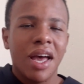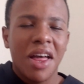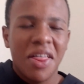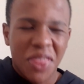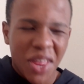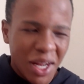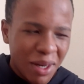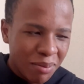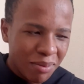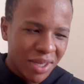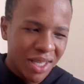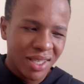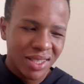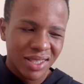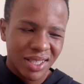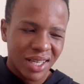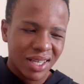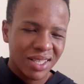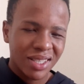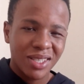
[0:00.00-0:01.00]
that means
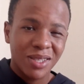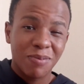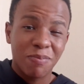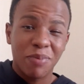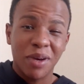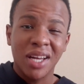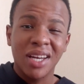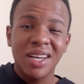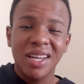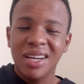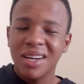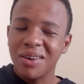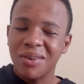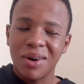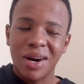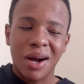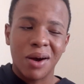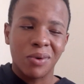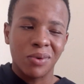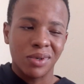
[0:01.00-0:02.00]
that it's spending
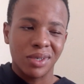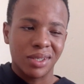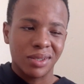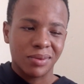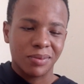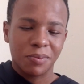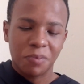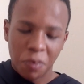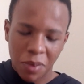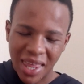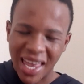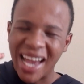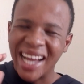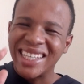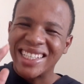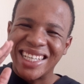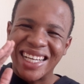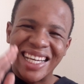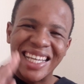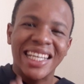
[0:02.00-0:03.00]
around
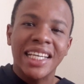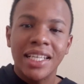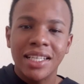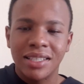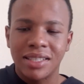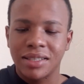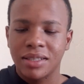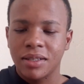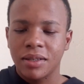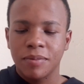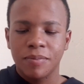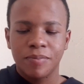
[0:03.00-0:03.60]
at least